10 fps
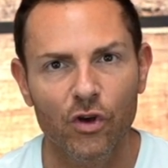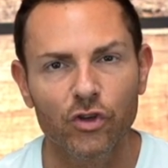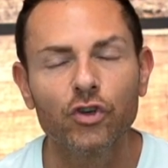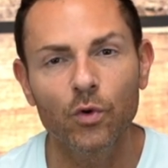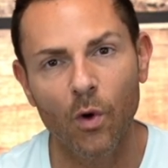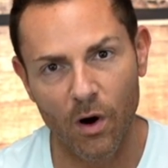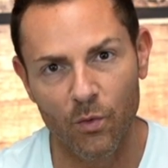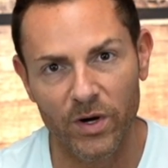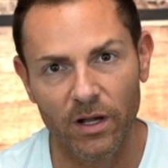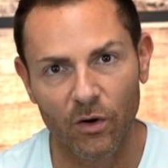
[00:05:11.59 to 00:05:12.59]
You
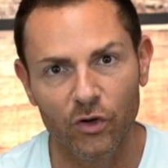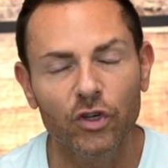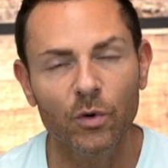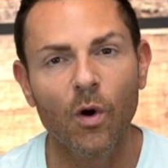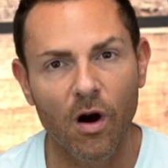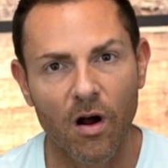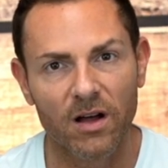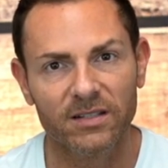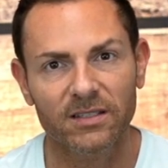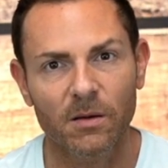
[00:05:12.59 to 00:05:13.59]
are real. You are
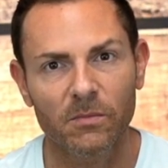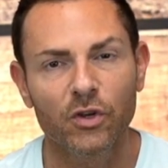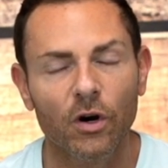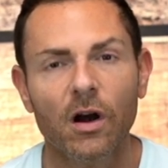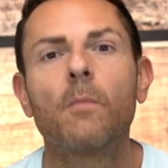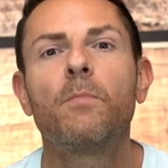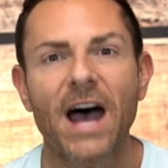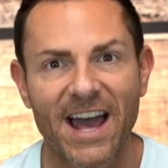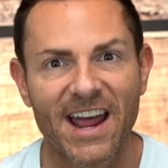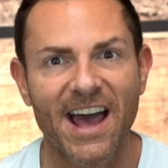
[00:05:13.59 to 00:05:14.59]
awesome. You're a
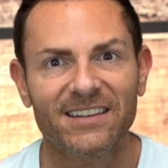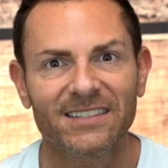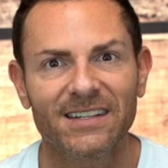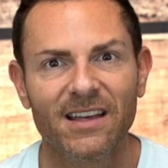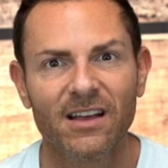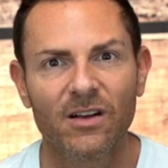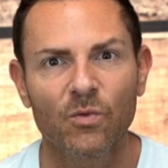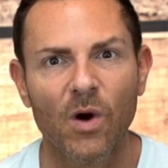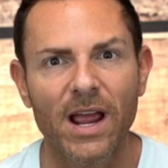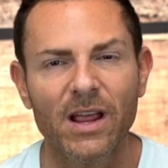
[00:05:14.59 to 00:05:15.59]
badass,
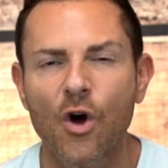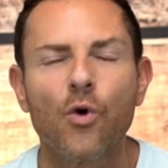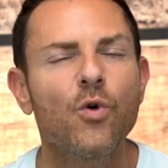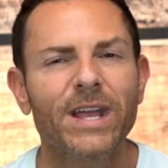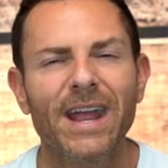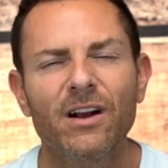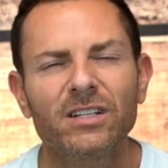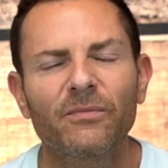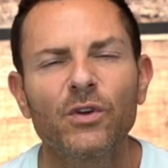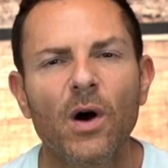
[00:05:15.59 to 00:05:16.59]
right? Who
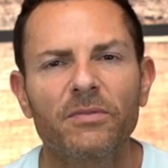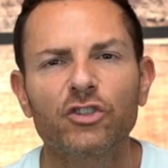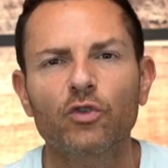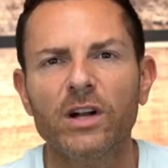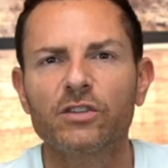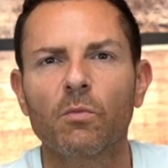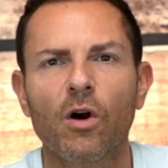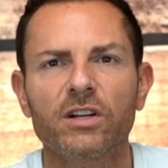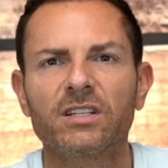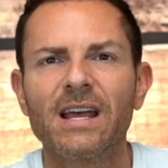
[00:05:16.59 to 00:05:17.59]
cares if you have stretch
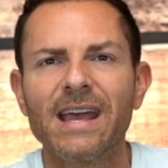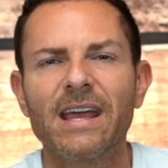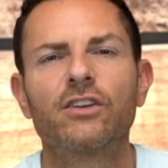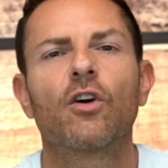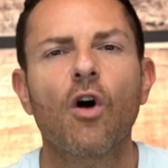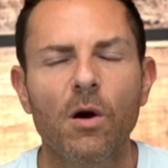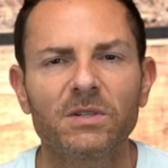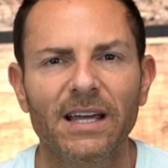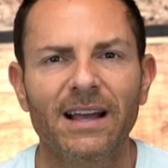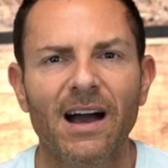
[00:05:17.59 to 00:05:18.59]
marks in your
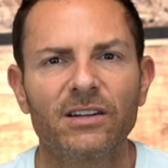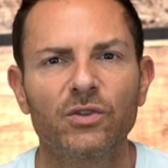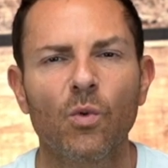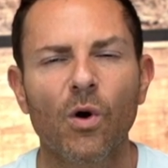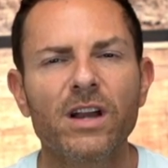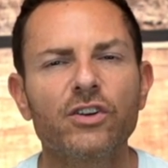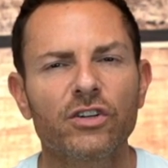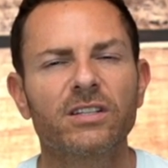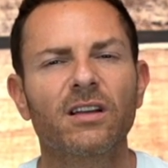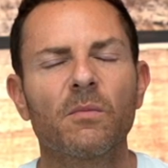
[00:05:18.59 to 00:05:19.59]
arms like I do or in
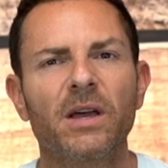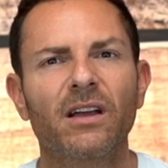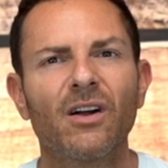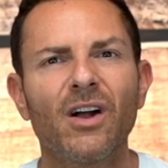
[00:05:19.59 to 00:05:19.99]
your stomach?